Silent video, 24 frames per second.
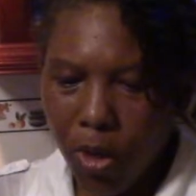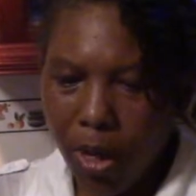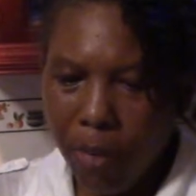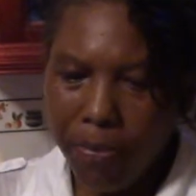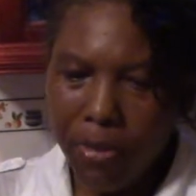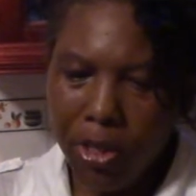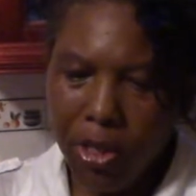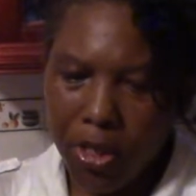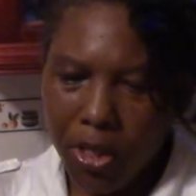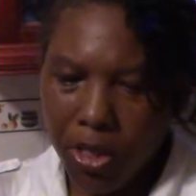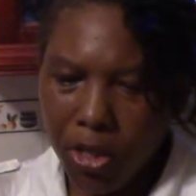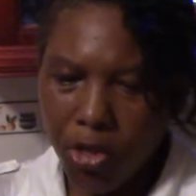
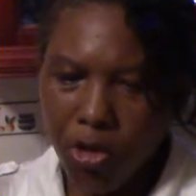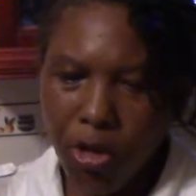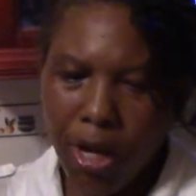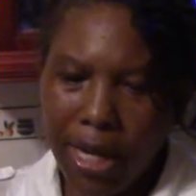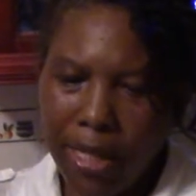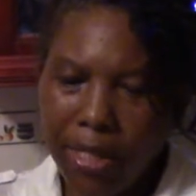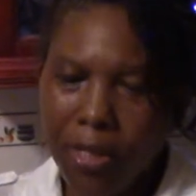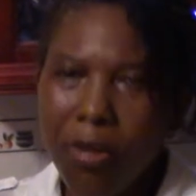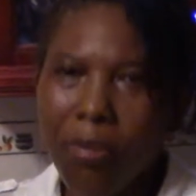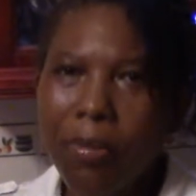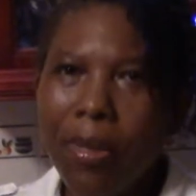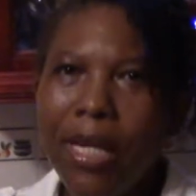I'm just
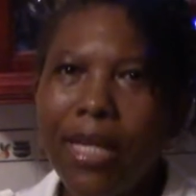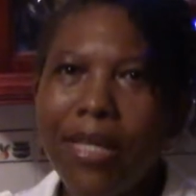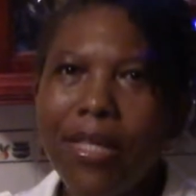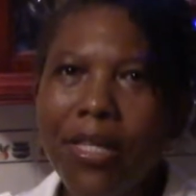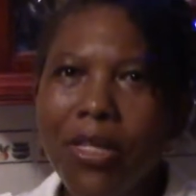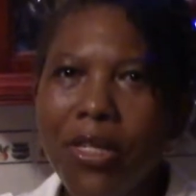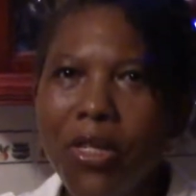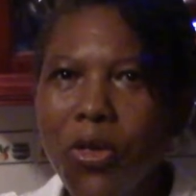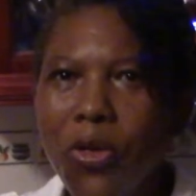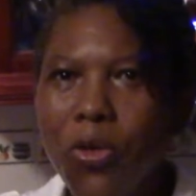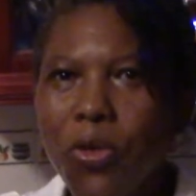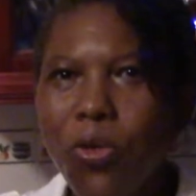trying to make
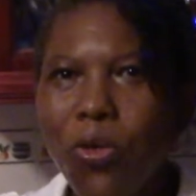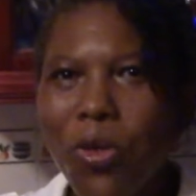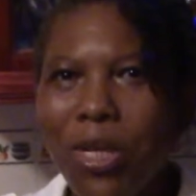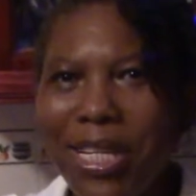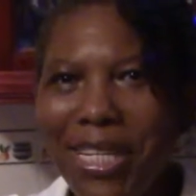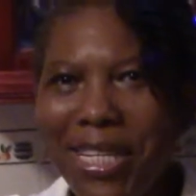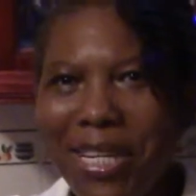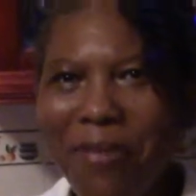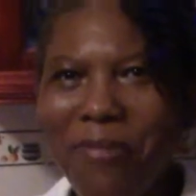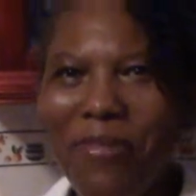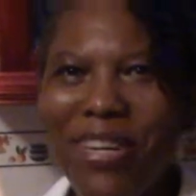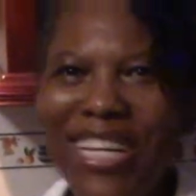this cool
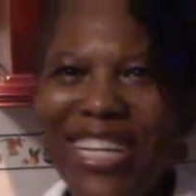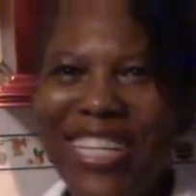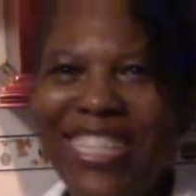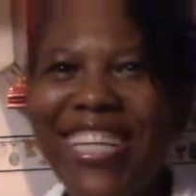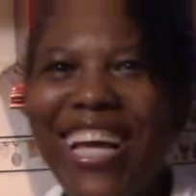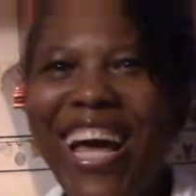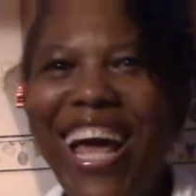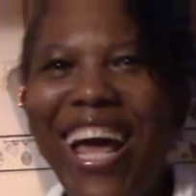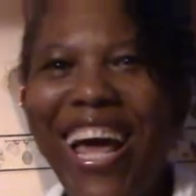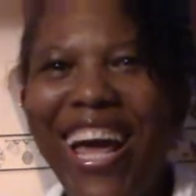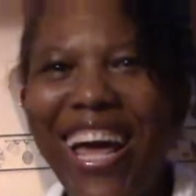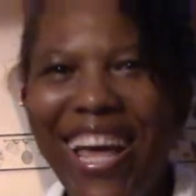in the
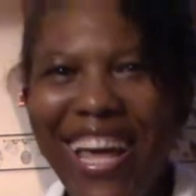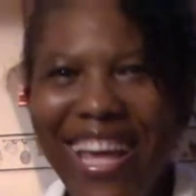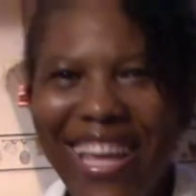meantime.